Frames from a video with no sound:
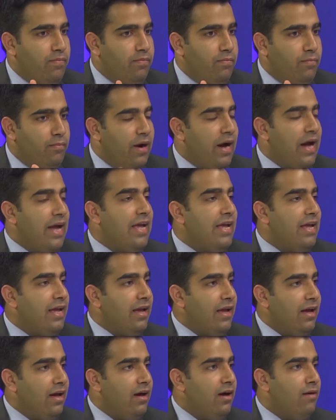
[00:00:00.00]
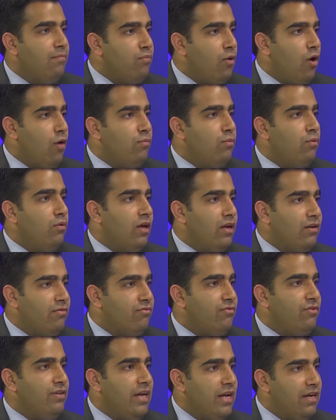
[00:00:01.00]
by a popular,
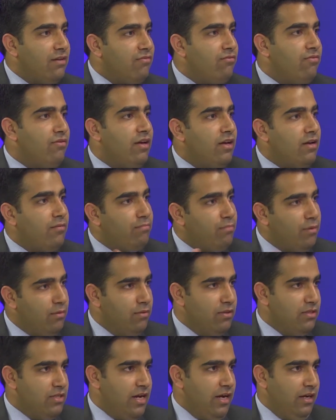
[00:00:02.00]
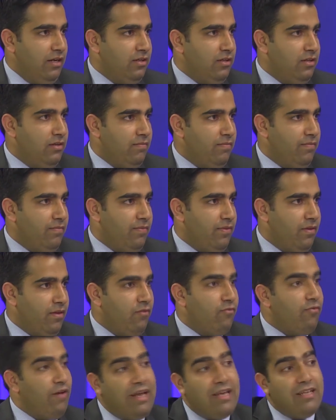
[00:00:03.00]
free and fair plebiscite.
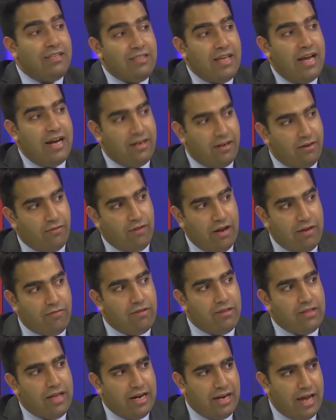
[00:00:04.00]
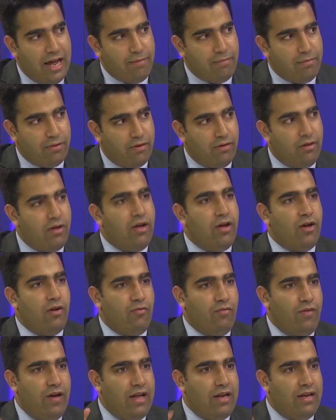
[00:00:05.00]
When will that happen?
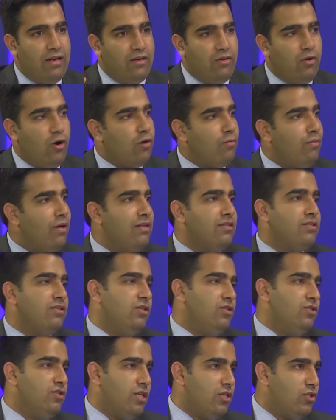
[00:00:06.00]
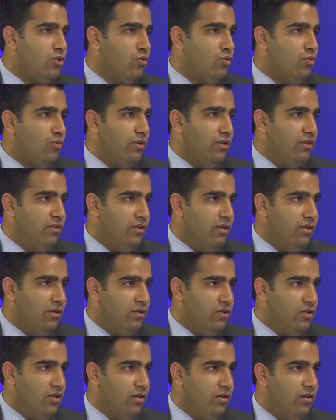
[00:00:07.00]
When normalcy is restored in the
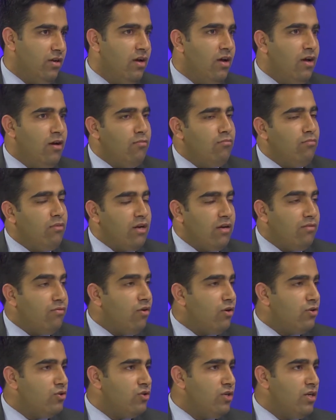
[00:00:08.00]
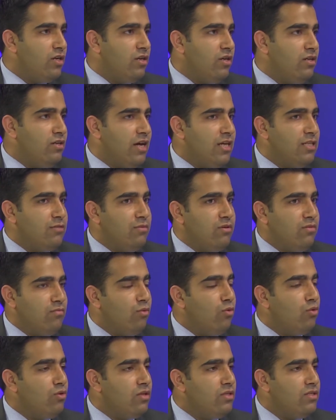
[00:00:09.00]
region. But unfortunately, it has been
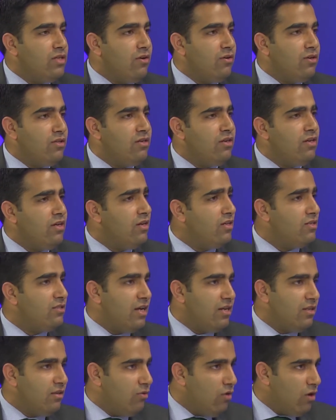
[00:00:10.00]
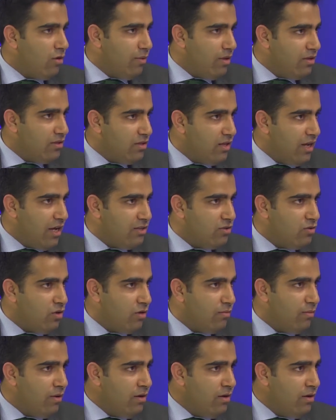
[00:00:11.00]
more than 73 years that the normalcy has not